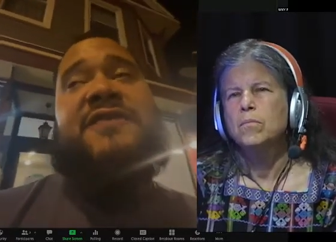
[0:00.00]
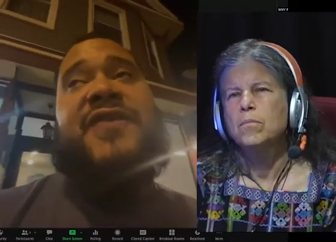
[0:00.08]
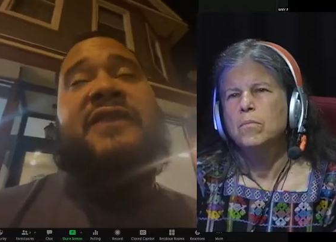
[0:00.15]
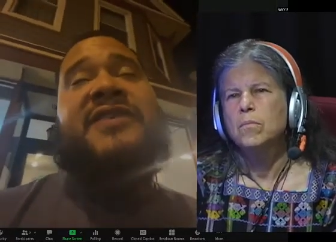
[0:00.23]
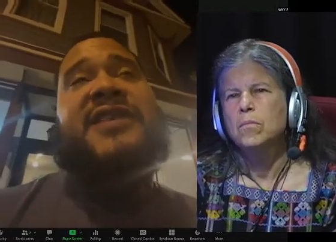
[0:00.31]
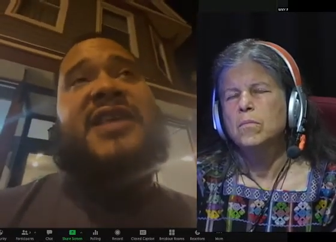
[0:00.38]

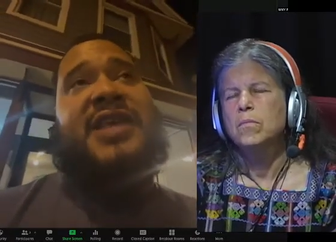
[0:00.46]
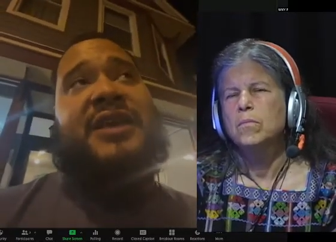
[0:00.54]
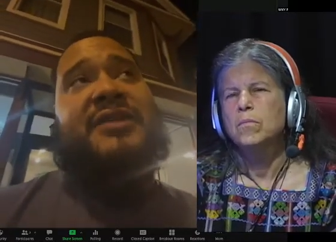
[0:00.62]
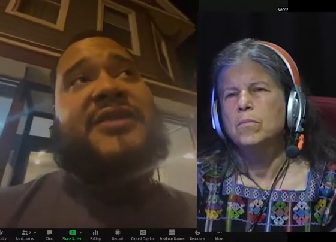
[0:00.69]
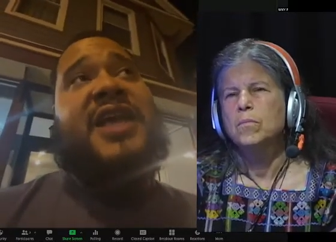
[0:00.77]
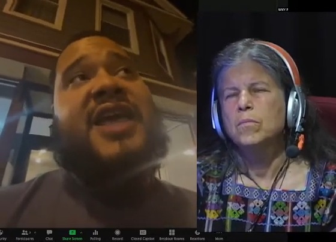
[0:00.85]
Speaker 1: fifteen
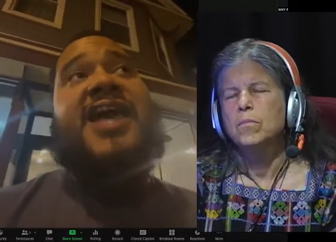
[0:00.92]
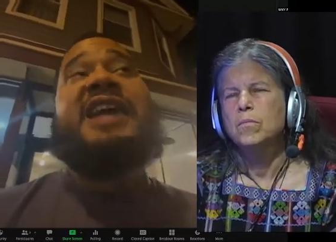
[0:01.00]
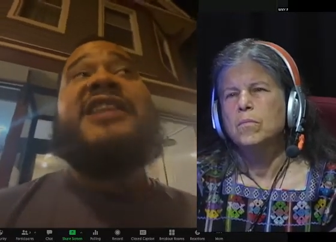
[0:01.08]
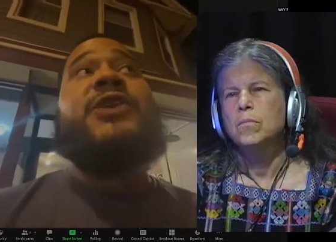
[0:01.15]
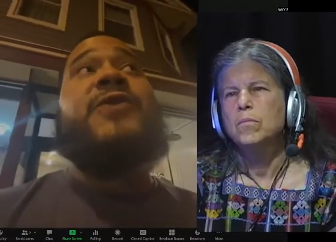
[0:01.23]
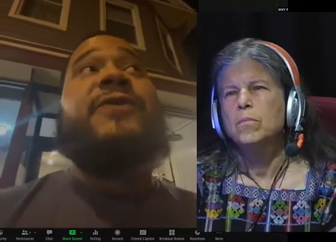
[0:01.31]
years,
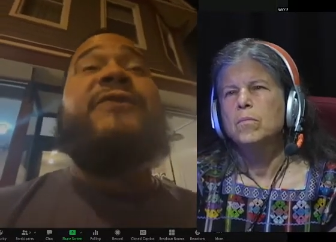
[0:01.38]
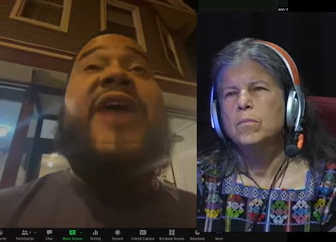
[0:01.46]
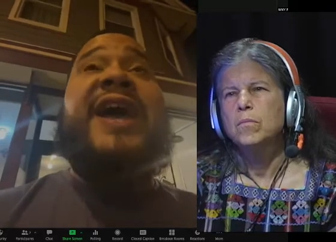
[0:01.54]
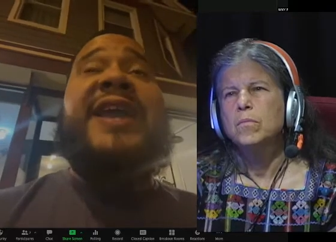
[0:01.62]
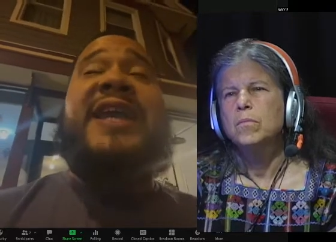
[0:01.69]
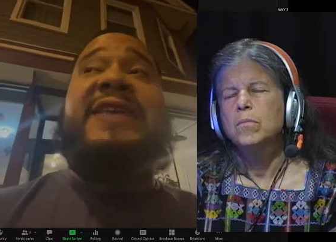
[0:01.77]
and then you
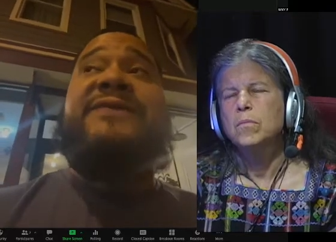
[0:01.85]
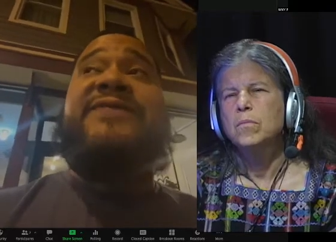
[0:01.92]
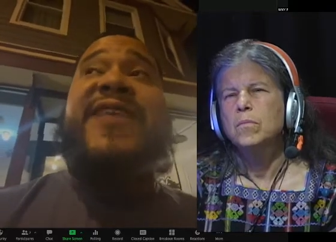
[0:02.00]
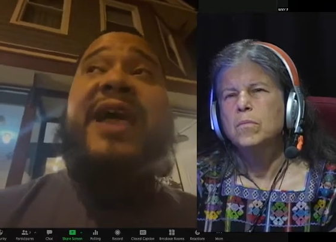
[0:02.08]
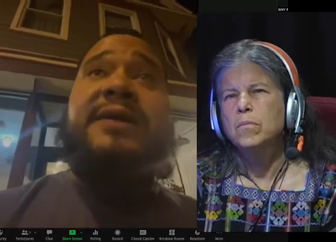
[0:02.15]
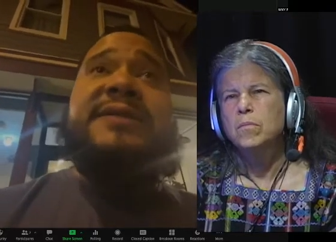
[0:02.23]
finally
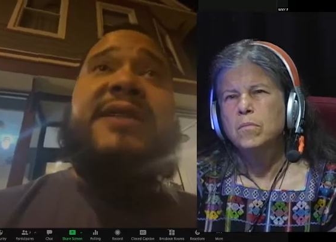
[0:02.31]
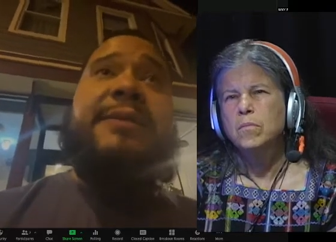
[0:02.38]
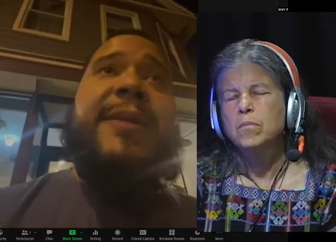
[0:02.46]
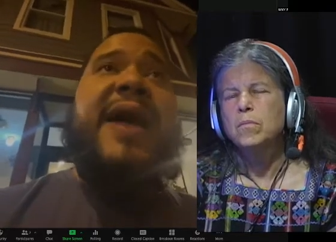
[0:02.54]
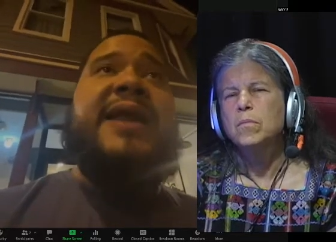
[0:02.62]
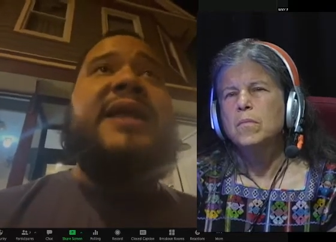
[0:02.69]
tell
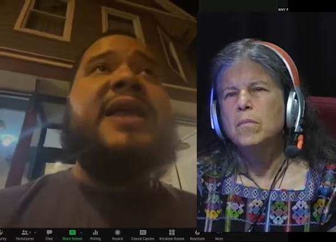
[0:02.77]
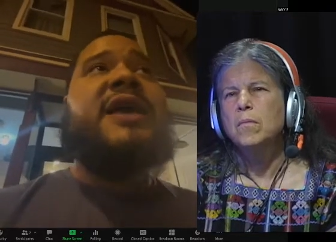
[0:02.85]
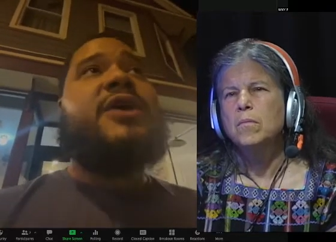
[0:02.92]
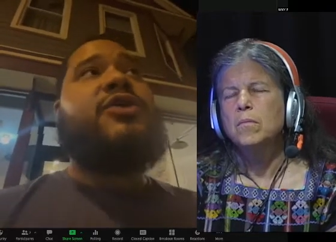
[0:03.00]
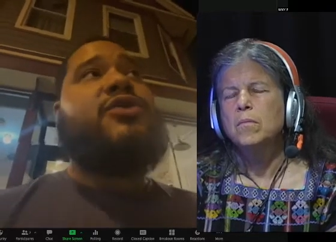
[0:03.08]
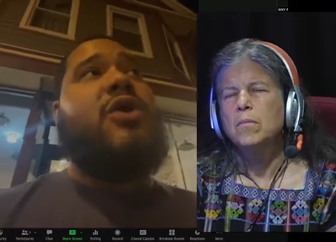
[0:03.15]
somebody,
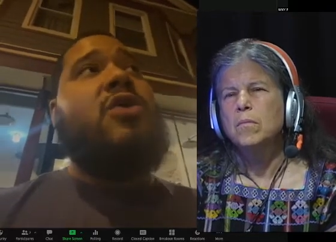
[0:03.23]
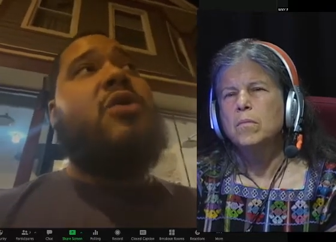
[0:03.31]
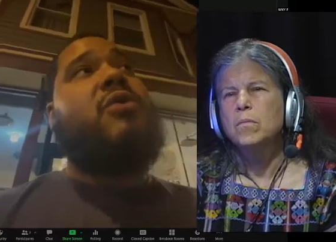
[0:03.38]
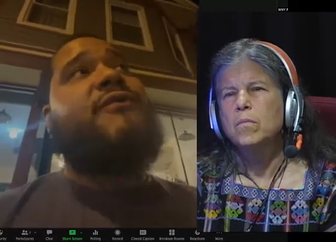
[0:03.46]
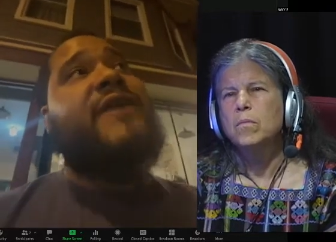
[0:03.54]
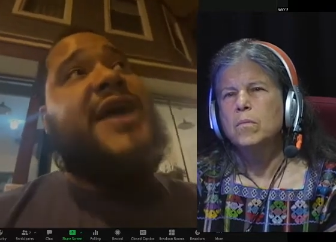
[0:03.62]

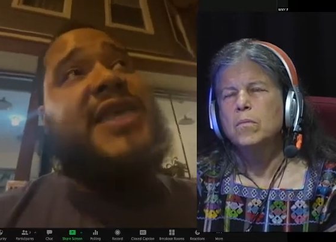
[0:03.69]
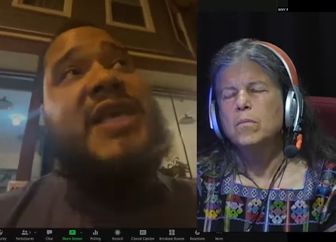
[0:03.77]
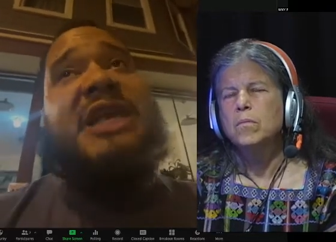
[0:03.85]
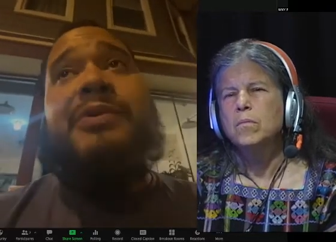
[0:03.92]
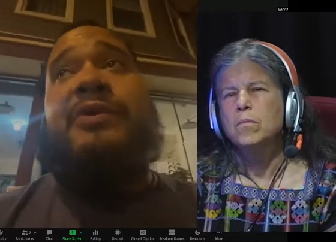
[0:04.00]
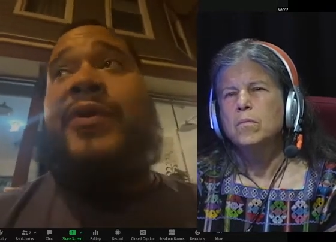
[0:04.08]
no, find
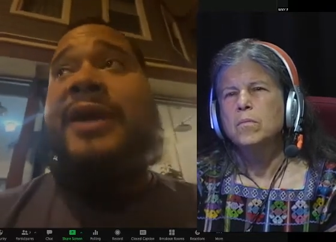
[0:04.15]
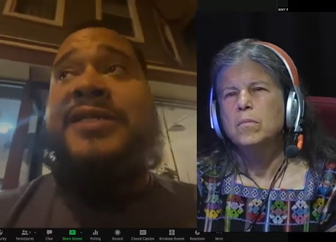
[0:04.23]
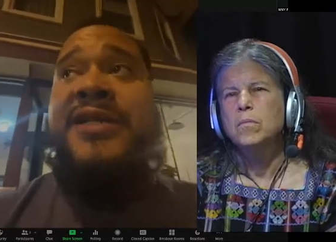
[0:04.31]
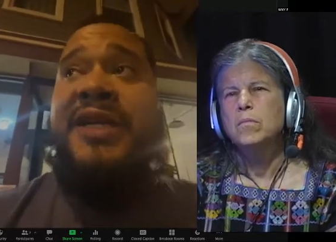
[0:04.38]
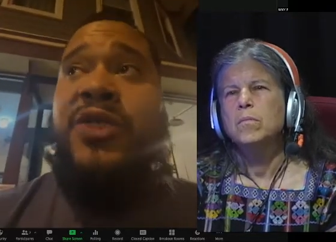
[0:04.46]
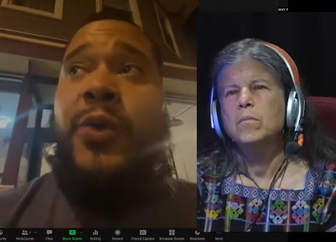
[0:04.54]
your
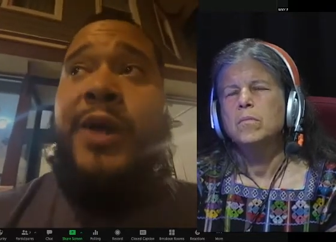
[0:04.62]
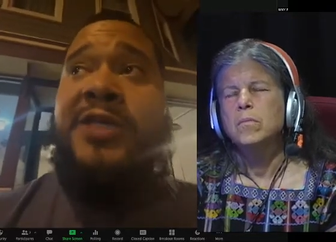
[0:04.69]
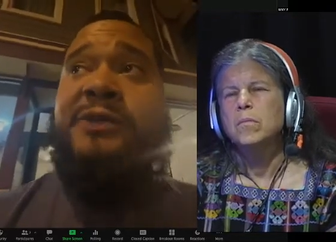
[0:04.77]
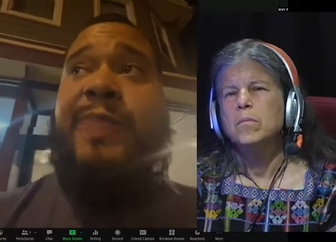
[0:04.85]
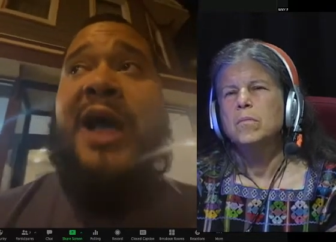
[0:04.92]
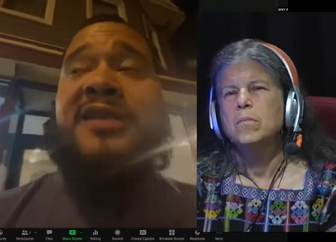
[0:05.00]
liberation as quick
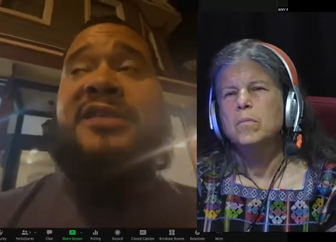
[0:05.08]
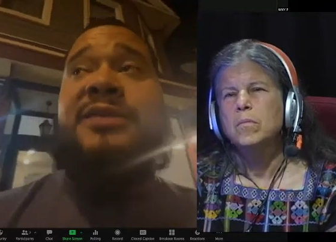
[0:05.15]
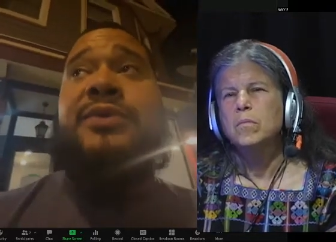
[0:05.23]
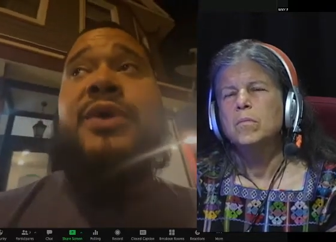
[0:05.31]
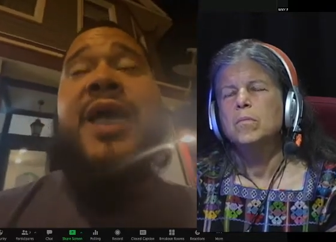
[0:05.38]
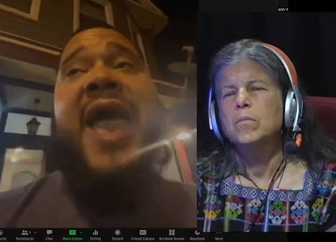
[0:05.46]
as
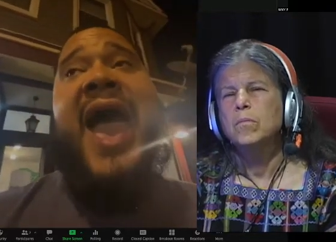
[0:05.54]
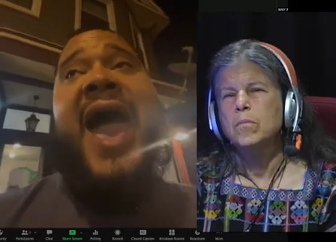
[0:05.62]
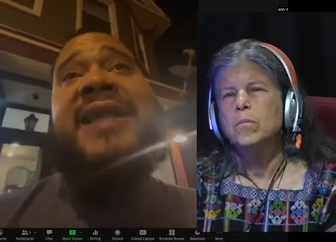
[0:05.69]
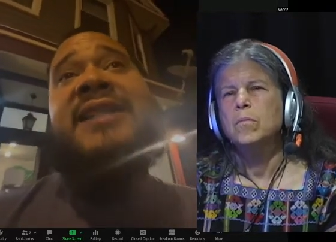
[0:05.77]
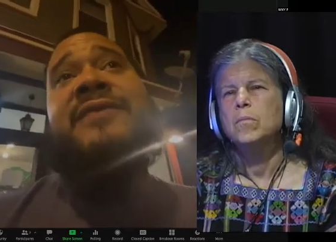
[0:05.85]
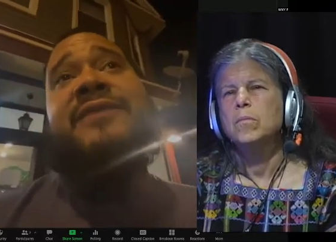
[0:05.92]
possible.
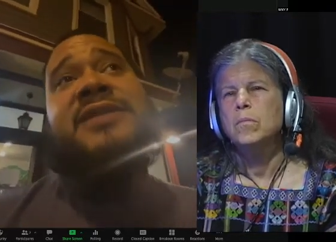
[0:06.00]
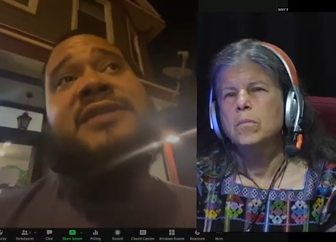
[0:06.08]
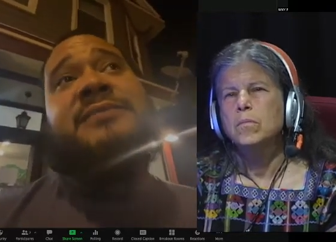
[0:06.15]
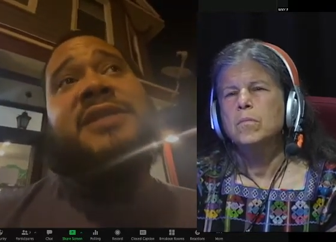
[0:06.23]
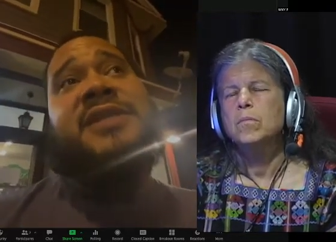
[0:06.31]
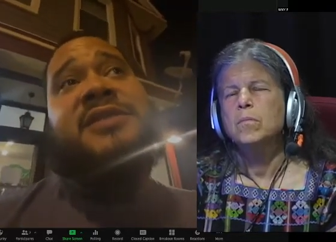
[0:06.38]

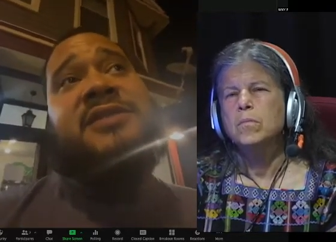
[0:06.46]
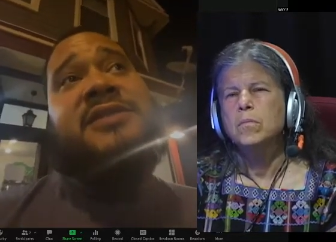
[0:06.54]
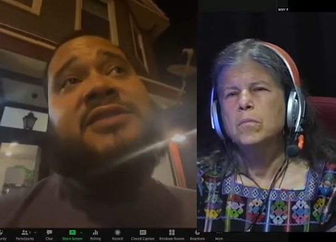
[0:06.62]
Activism doesn't